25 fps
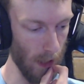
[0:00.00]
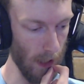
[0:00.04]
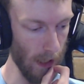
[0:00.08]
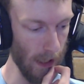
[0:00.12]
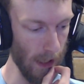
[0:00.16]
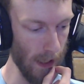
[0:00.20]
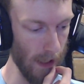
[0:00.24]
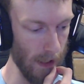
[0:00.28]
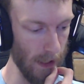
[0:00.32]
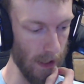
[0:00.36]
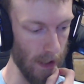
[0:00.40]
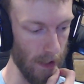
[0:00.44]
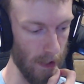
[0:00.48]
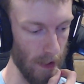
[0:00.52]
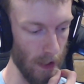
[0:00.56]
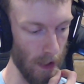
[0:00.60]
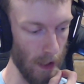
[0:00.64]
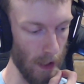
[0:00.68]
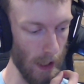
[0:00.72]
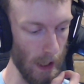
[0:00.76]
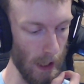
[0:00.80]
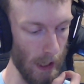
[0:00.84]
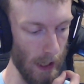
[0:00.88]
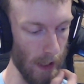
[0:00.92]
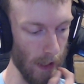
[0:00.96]
80
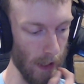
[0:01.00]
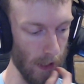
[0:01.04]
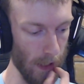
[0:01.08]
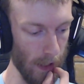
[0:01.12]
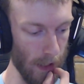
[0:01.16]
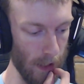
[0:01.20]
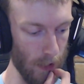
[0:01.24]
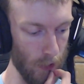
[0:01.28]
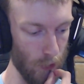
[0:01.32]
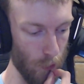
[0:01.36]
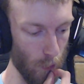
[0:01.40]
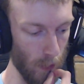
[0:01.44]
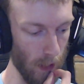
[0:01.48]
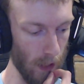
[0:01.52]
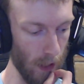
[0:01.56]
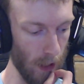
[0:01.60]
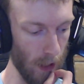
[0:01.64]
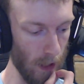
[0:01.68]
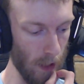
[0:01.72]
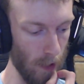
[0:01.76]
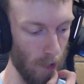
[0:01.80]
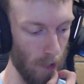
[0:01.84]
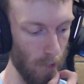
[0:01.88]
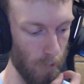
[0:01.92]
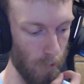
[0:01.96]
then 80, so I
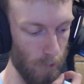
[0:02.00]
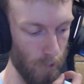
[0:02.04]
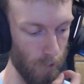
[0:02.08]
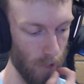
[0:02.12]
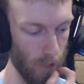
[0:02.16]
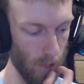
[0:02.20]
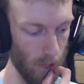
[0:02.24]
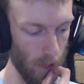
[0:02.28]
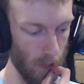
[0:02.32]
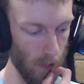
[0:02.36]
have